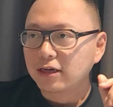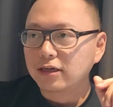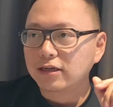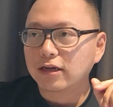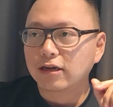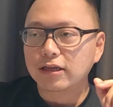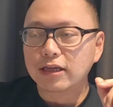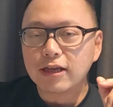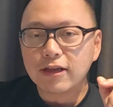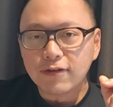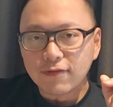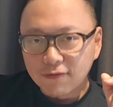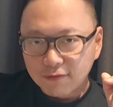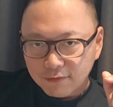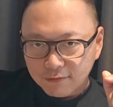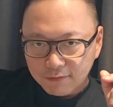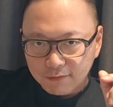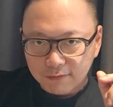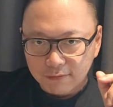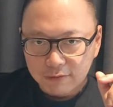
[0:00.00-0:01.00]
Now, if
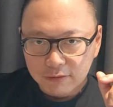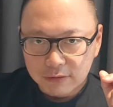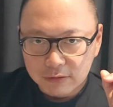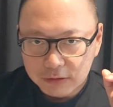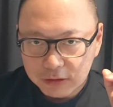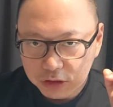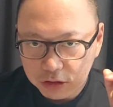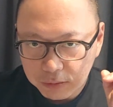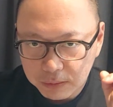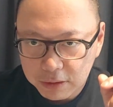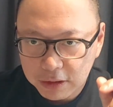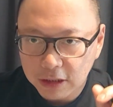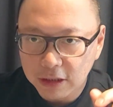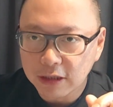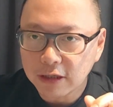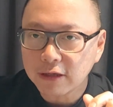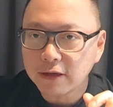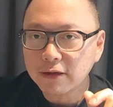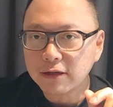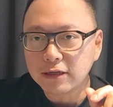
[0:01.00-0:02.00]

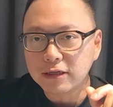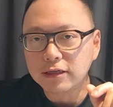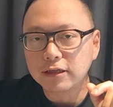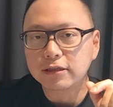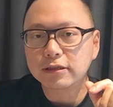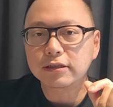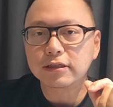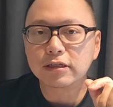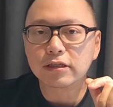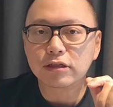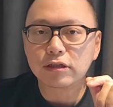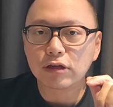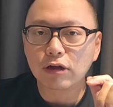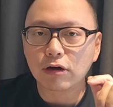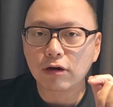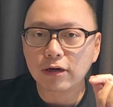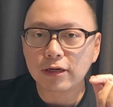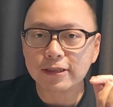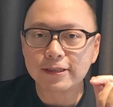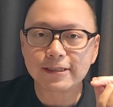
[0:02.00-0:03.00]
Jupiter is in
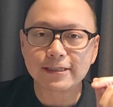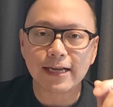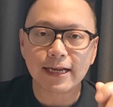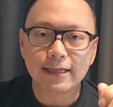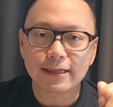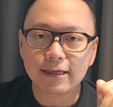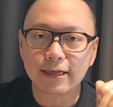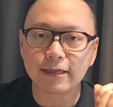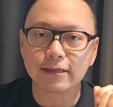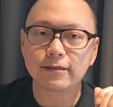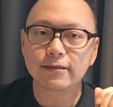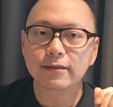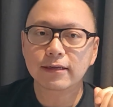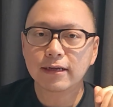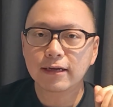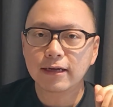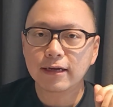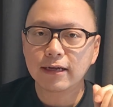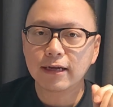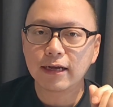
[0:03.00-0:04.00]
your ascendant,
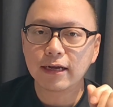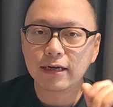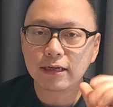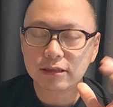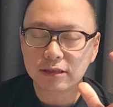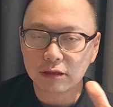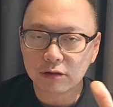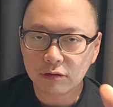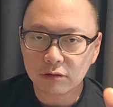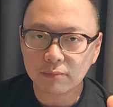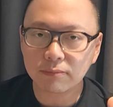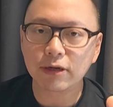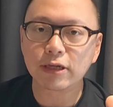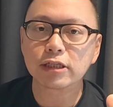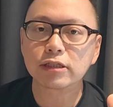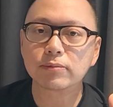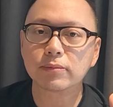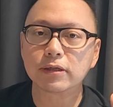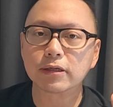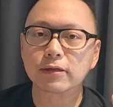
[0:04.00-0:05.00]
it is a good
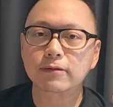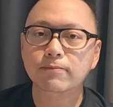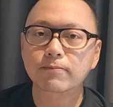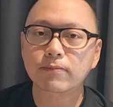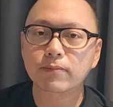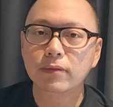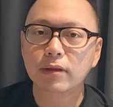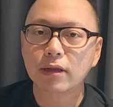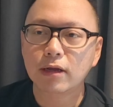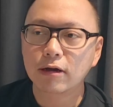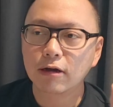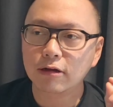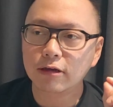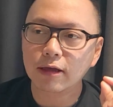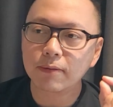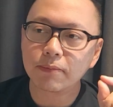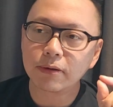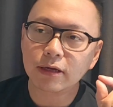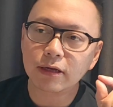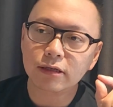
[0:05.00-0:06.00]
placement.
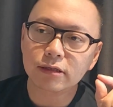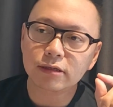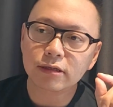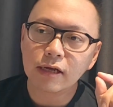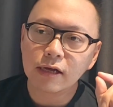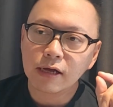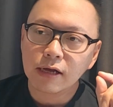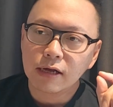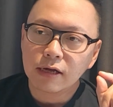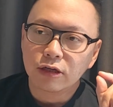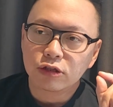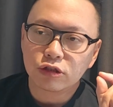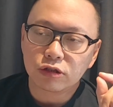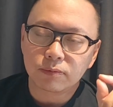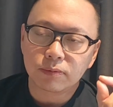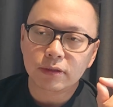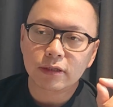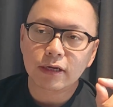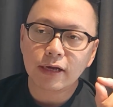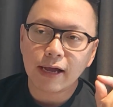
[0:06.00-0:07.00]
Okay, because
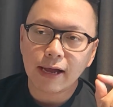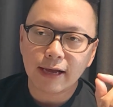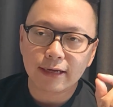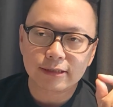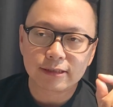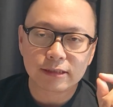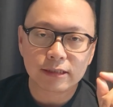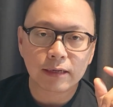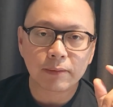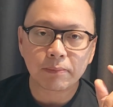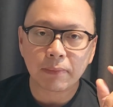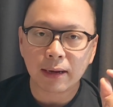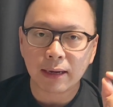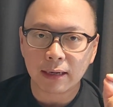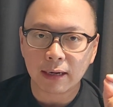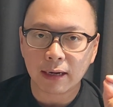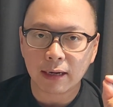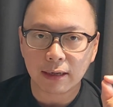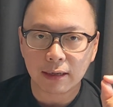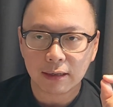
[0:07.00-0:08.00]
Jupiter has
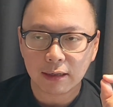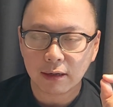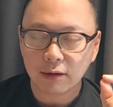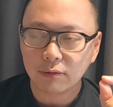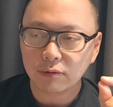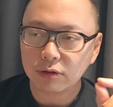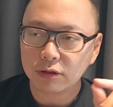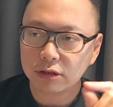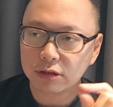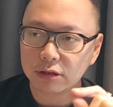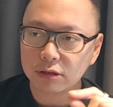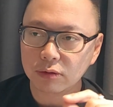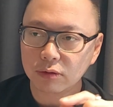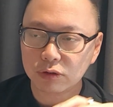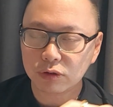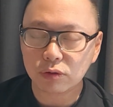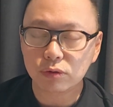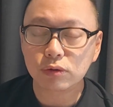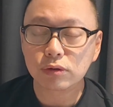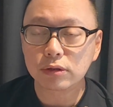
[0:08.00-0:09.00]
Digbala, which
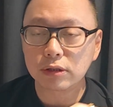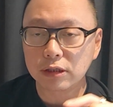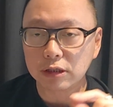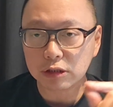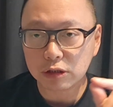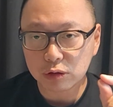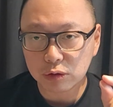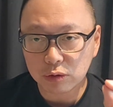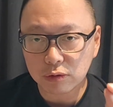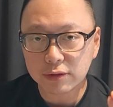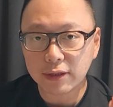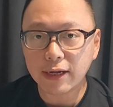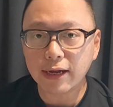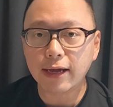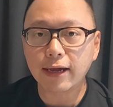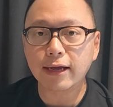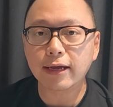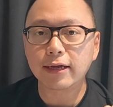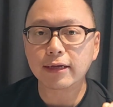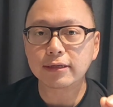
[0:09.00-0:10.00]
also is known
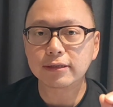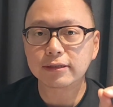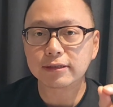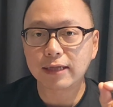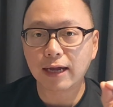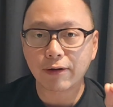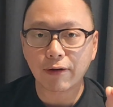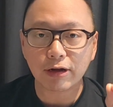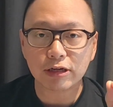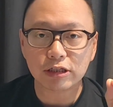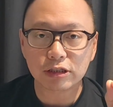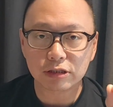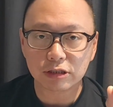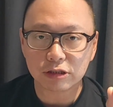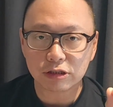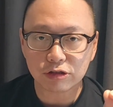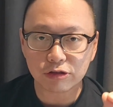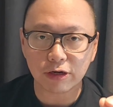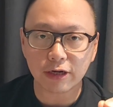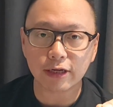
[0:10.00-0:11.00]
as directional
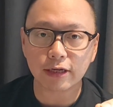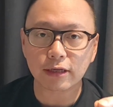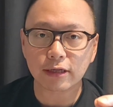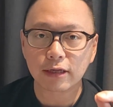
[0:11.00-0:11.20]
strength.